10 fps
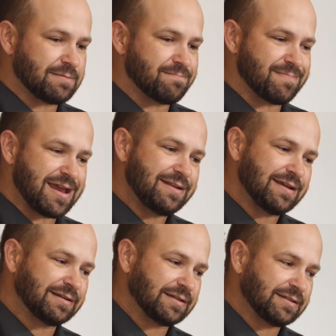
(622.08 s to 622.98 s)
that made
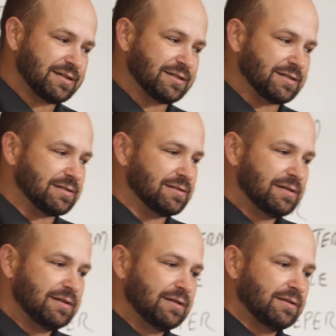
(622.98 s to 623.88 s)
that decision,
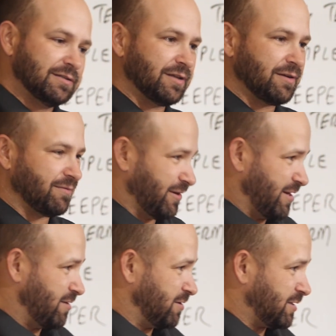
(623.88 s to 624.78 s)
do they
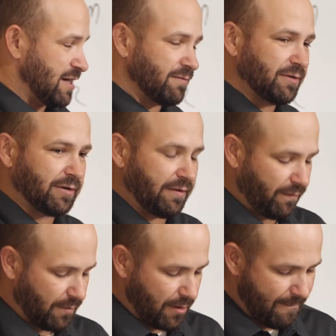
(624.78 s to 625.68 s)
really understand what they're in
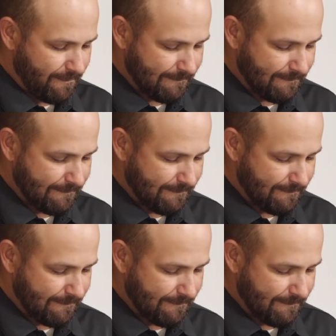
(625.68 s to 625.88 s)
for?